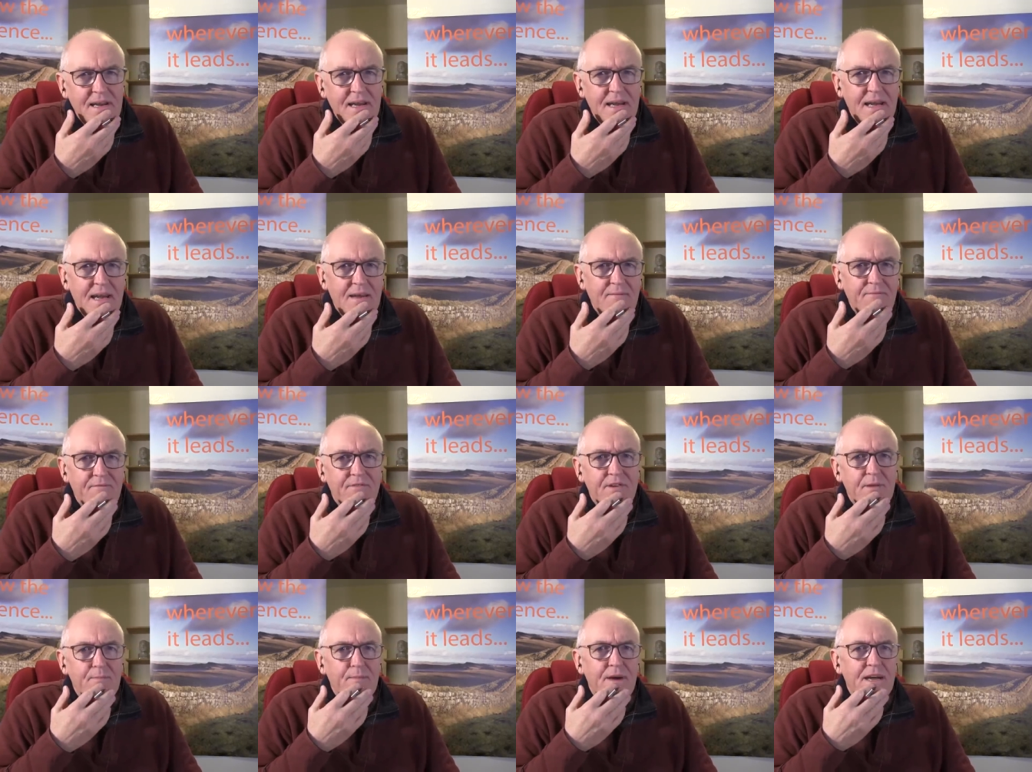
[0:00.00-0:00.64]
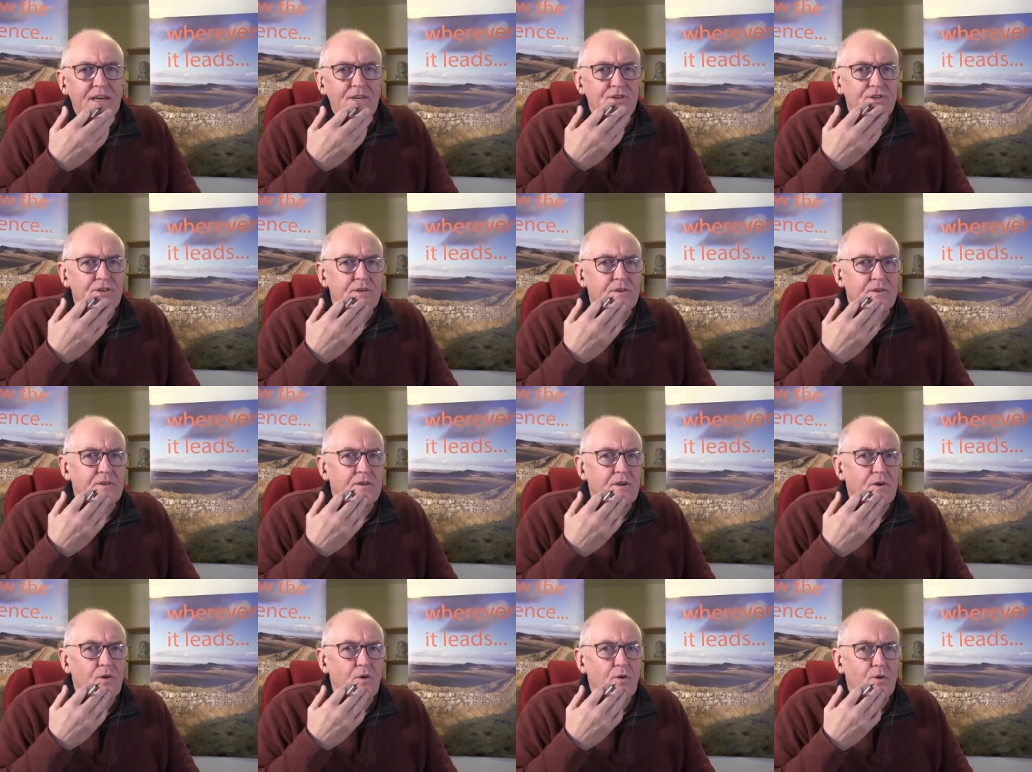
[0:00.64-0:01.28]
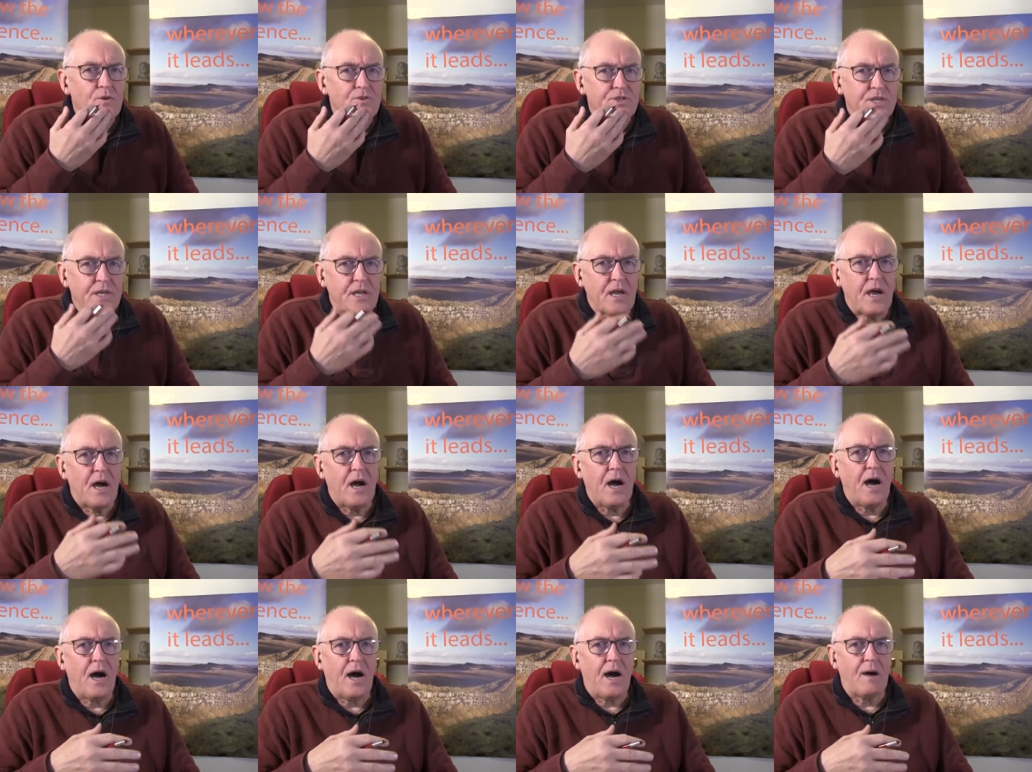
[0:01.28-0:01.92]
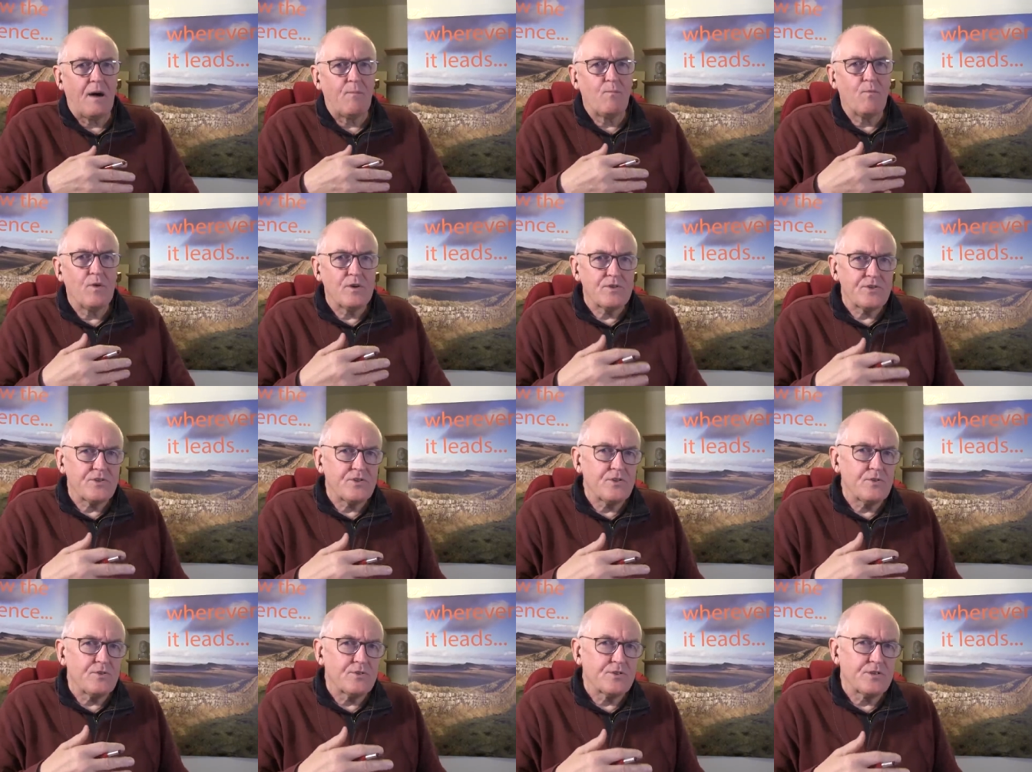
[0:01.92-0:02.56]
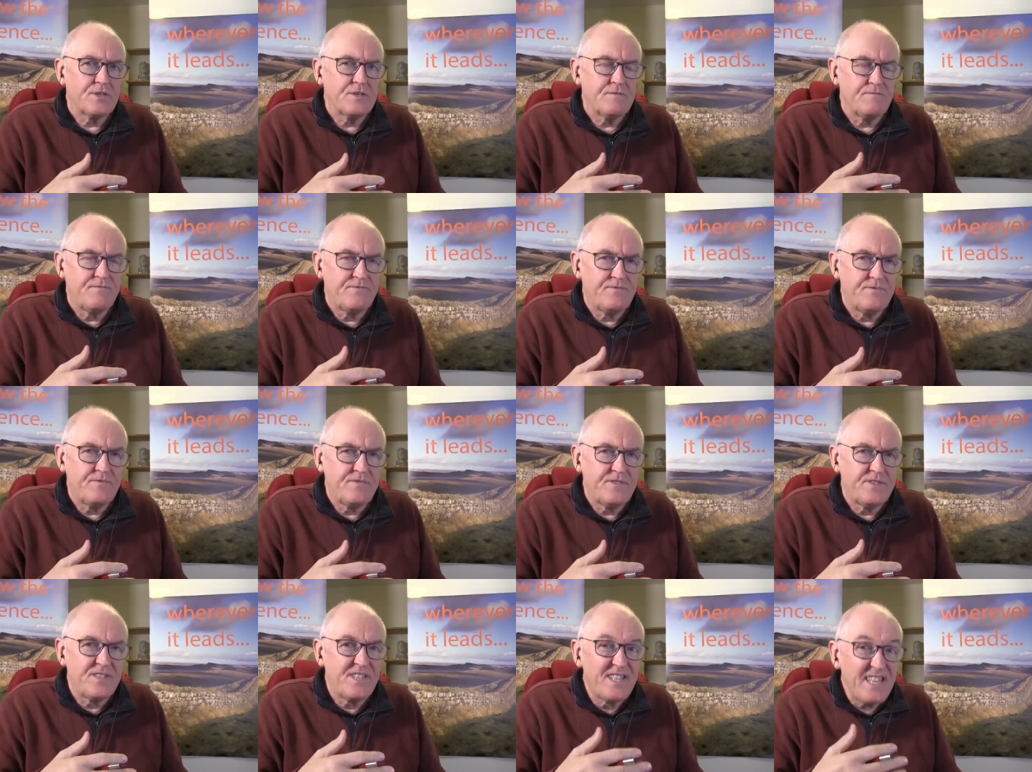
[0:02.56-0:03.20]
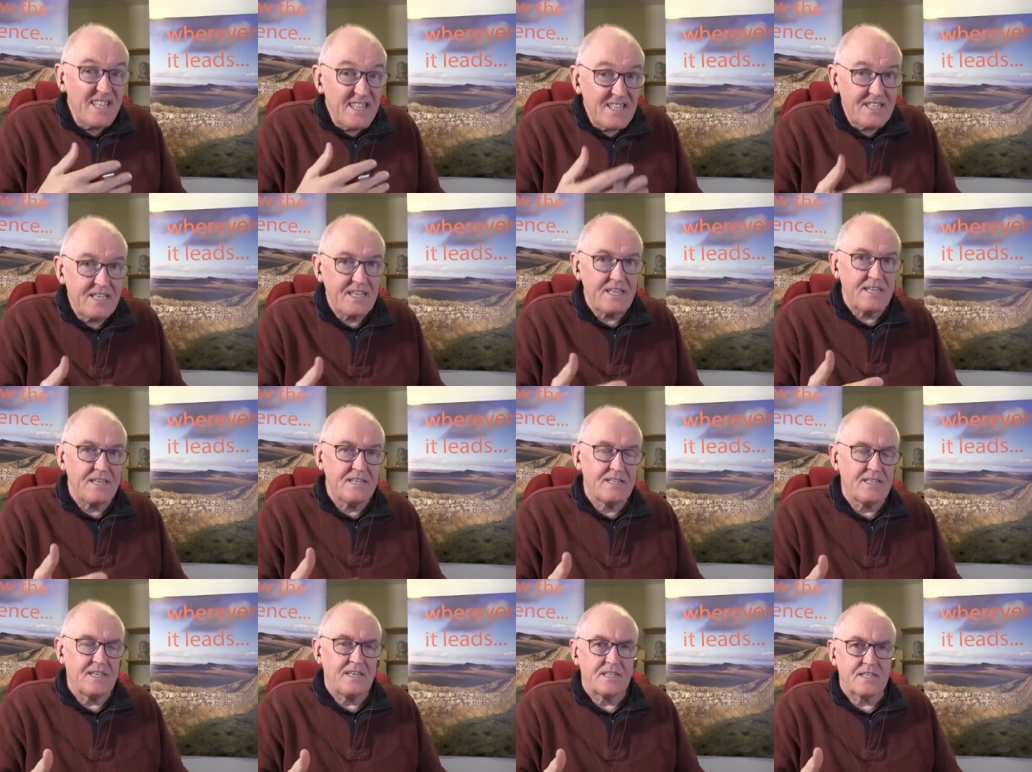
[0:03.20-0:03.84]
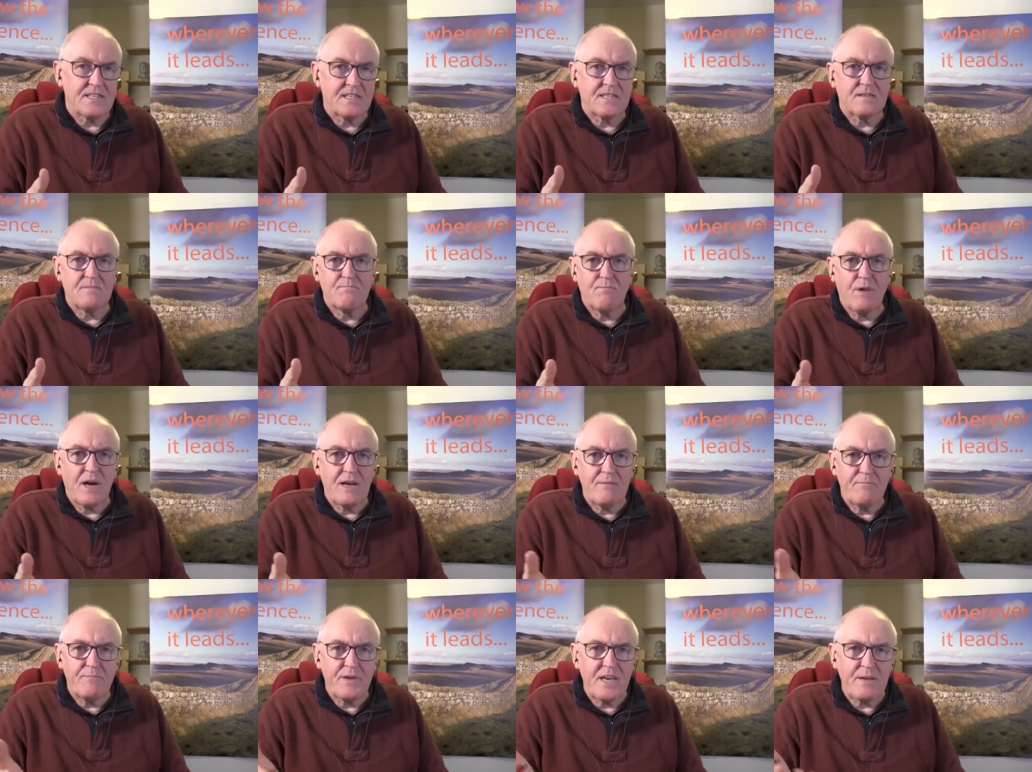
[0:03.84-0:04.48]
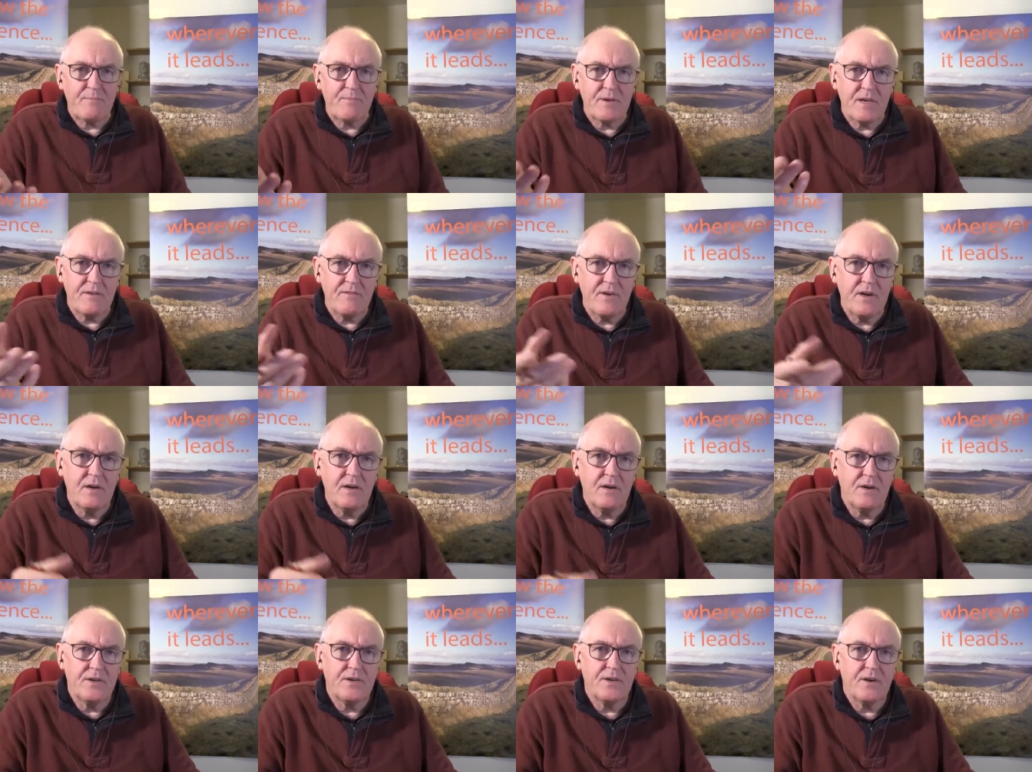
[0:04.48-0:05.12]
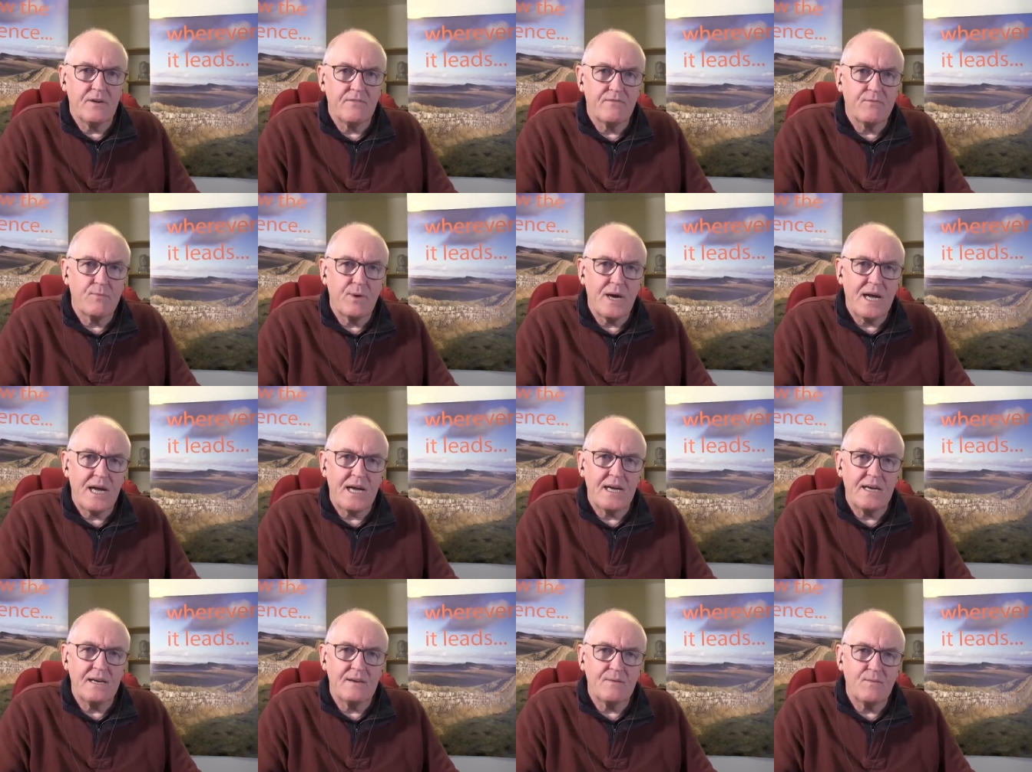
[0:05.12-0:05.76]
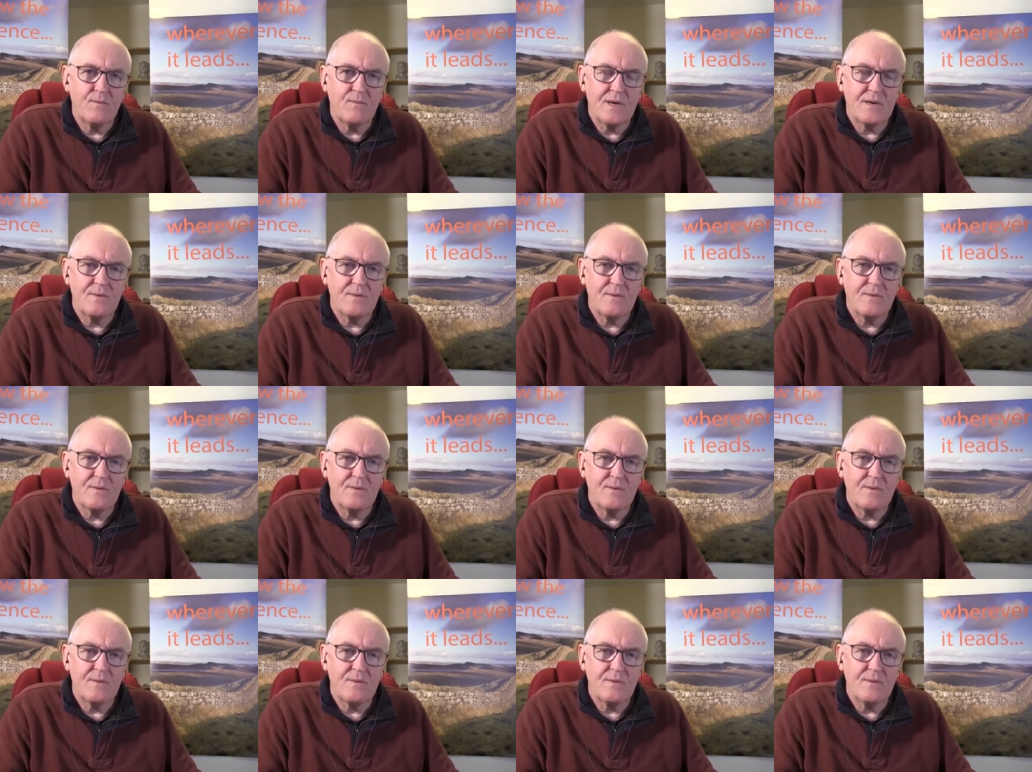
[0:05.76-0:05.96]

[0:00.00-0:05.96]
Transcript: inflammation causing harm what sort of diseases might people have heard of where okay.